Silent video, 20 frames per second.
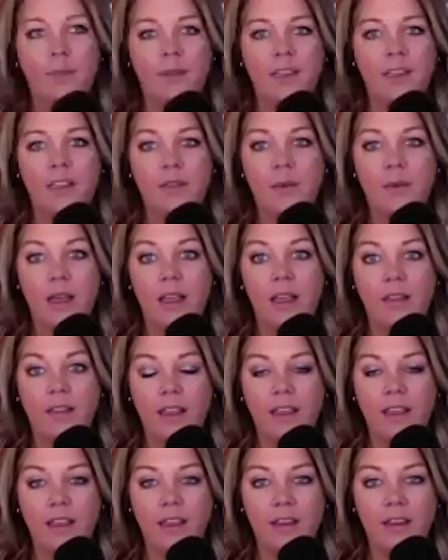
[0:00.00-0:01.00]
but that's why I
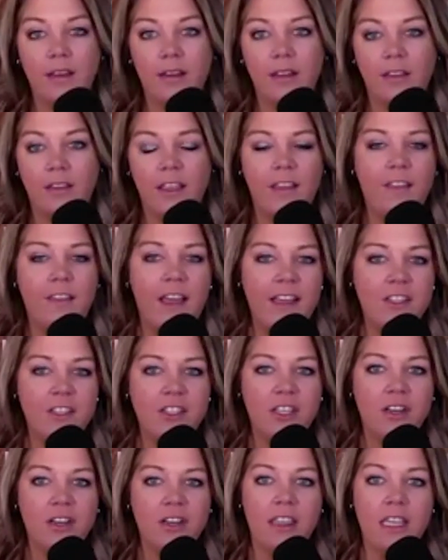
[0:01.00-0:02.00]
like it. Like
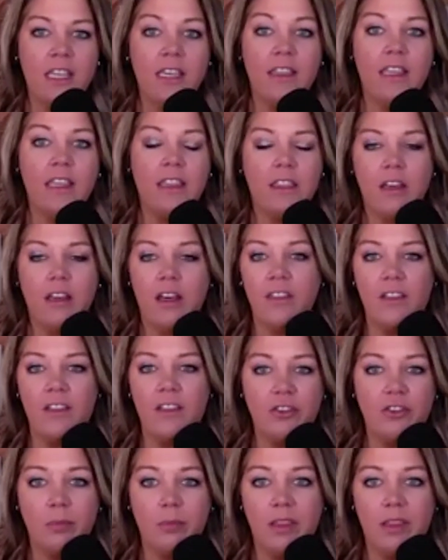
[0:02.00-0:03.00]
last year, I think they thought they
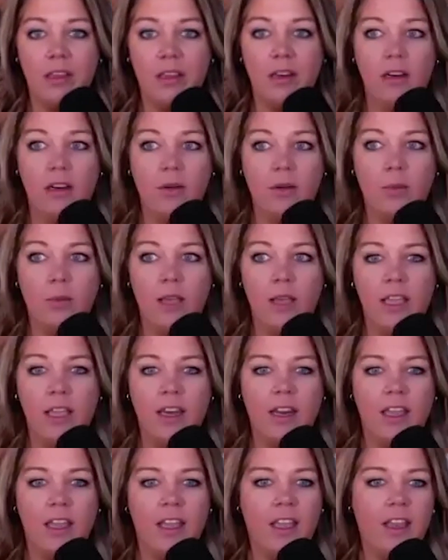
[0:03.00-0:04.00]
should be there,
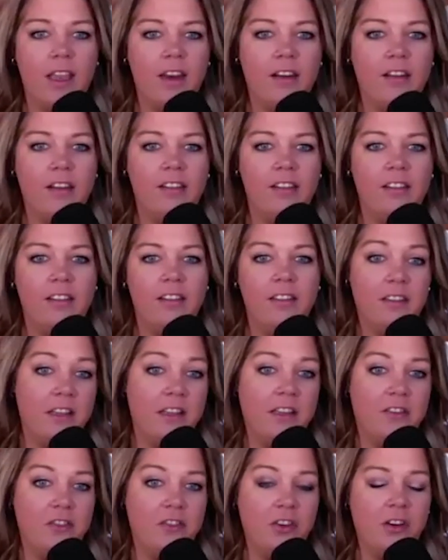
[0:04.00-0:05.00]
right? And
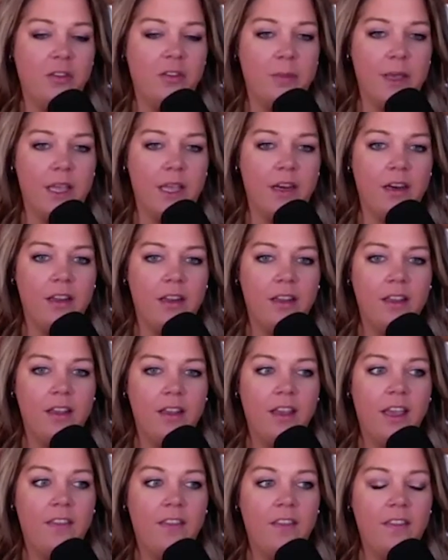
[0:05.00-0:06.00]
they should have been,
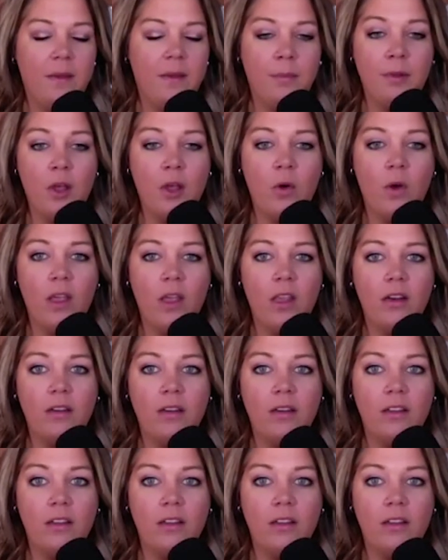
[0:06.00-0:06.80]
and then they blow it.